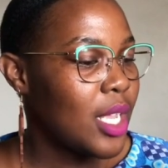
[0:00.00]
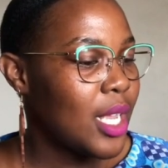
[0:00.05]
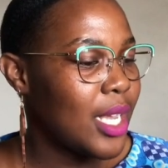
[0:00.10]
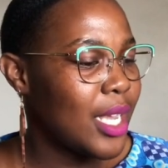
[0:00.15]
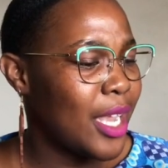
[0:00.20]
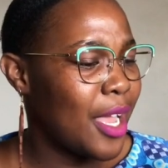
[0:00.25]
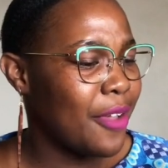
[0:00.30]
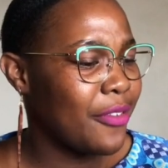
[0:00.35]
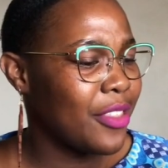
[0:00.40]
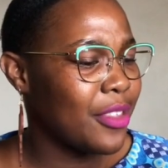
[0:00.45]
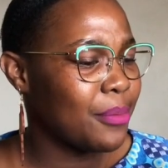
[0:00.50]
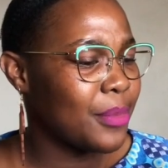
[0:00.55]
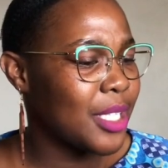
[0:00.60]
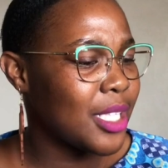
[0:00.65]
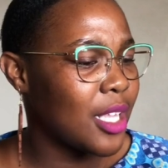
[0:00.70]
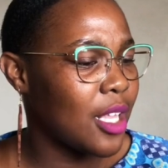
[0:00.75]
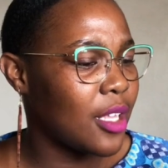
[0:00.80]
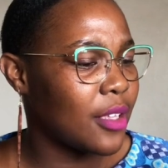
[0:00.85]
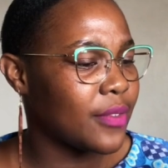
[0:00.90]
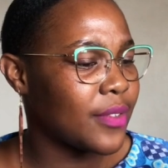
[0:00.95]
love
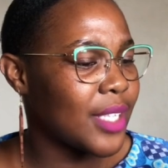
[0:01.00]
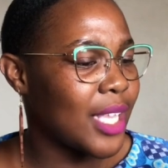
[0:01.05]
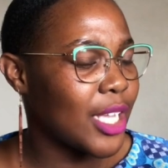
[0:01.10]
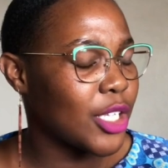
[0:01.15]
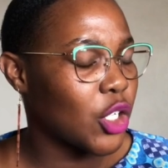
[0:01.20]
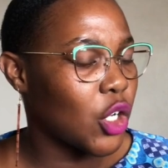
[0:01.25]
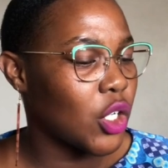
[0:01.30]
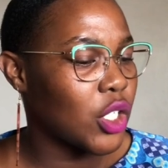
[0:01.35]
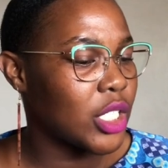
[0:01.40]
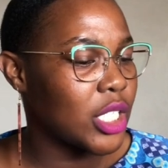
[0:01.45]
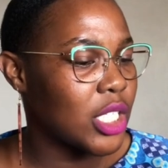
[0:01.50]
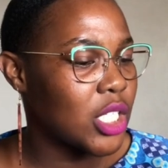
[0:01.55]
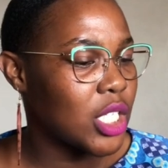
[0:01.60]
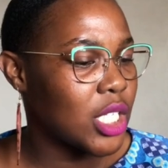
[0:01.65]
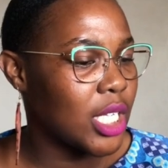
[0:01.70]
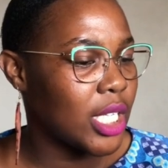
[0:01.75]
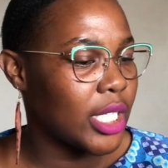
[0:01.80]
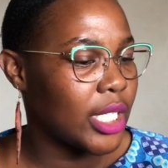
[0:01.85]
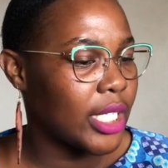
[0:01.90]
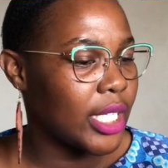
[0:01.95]
themselves
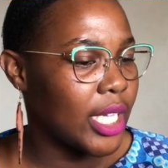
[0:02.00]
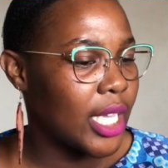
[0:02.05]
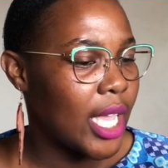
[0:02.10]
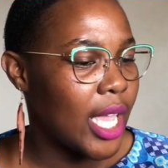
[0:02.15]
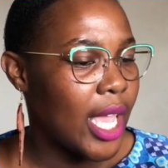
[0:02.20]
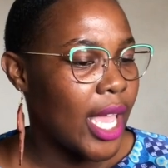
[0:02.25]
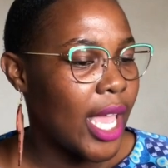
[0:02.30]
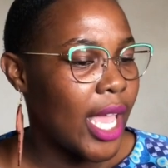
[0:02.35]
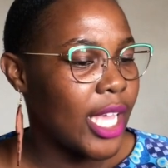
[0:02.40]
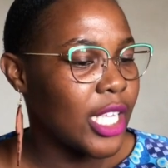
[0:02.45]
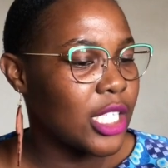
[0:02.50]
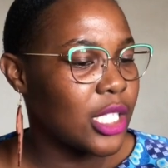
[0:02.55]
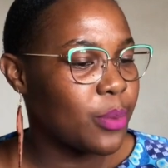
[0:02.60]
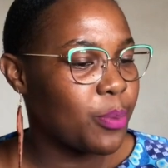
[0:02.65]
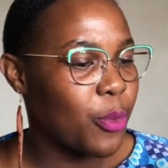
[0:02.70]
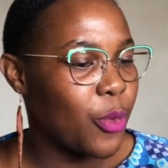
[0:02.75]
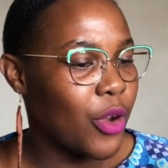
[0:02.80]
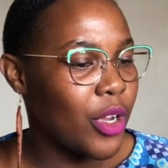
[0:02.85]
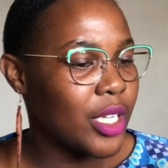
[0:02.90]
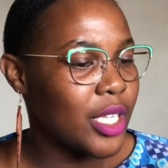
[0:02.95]
unconditionally, and
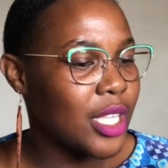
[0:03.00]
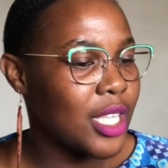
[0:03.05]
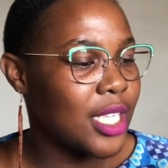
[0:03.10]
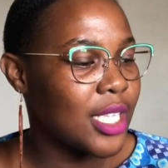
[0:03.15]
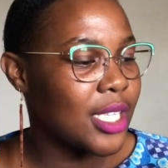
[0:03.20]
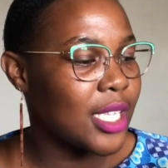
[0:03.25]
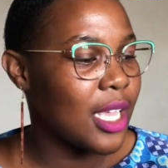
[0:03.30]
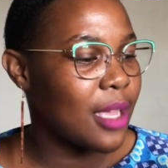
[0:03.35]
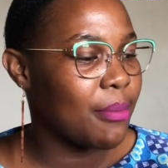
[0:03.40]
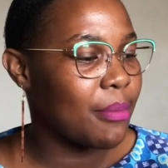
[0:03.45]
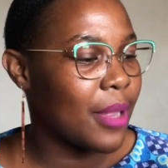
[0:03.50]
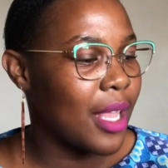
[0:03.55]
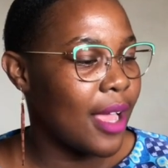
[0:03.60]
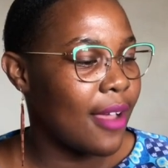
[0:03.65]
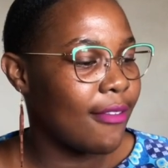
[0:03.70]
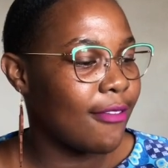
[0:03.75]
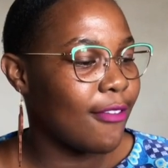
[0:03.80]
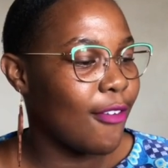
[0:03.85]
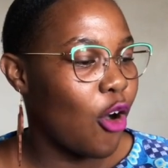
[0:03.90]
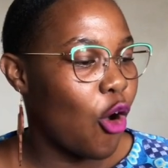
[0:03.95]
spread the same
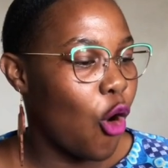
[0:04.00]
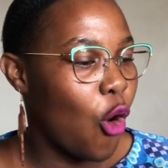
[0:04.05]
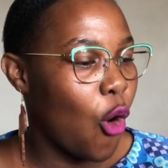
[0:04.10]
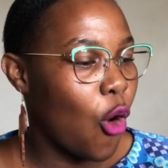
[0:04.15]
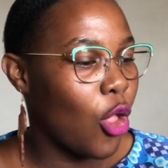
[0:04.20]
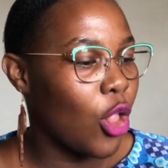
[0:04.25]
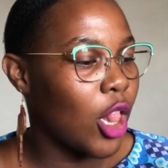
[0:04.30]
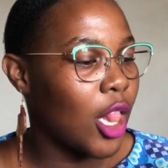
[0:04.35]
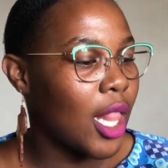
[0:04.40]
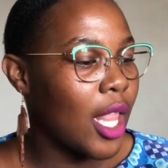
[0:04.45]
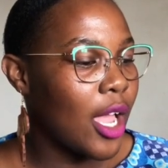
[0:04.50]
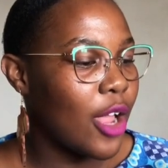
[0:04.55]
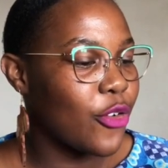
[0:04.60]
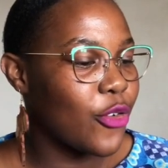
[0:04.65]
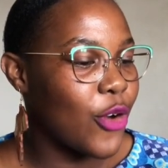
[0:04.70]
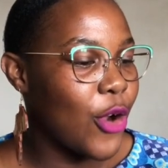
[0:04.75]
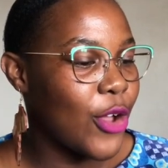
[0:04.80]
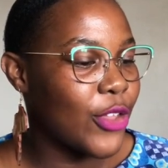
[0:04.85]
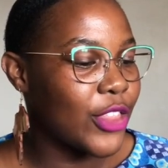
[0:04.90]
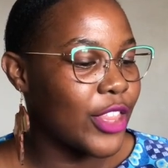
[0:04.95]
love all
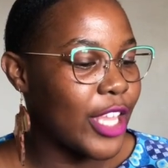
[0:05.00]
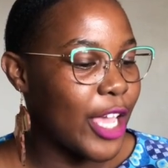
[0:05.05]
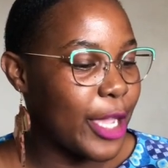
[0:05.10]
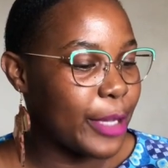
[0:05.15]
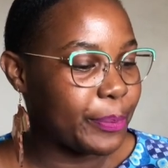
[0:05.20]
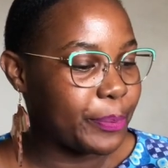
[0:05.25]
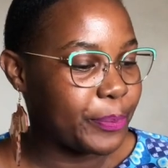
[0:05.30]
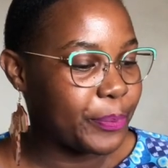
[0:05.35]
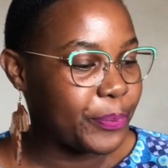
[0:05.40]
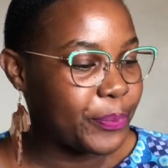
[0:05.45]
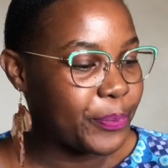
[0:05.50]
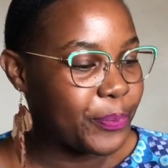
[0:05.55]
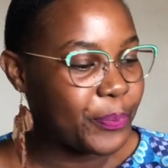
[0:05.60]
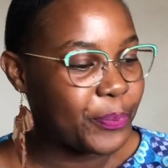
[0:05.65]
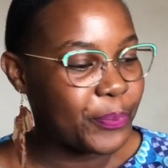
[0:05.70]
around them.